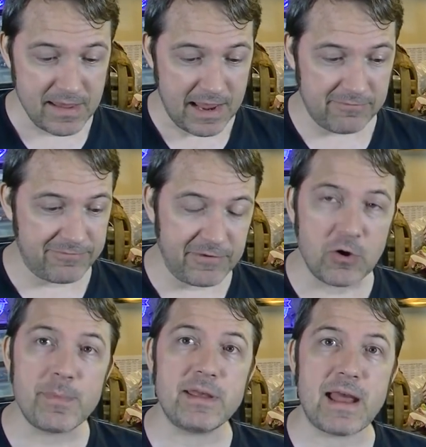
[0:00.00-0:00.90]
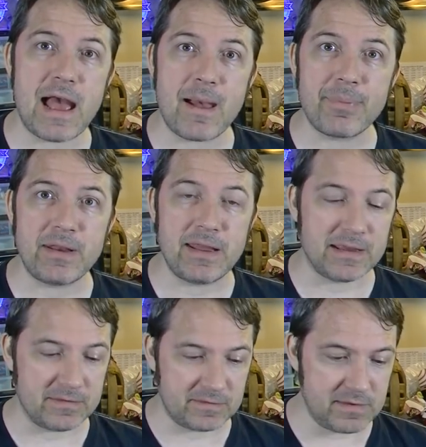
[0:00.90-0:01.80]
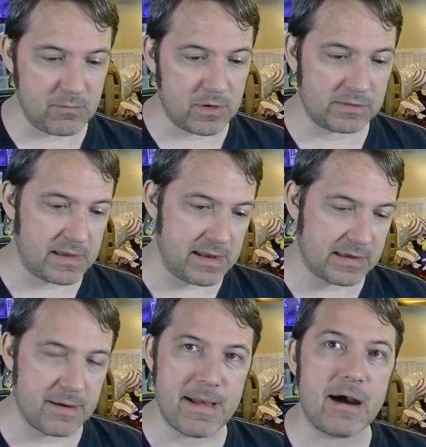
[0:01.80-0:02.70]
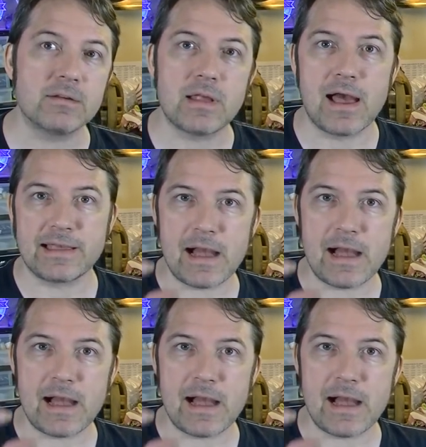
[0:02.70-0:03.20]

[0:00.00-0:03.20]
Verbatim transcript: and film it happening and see what they come out like.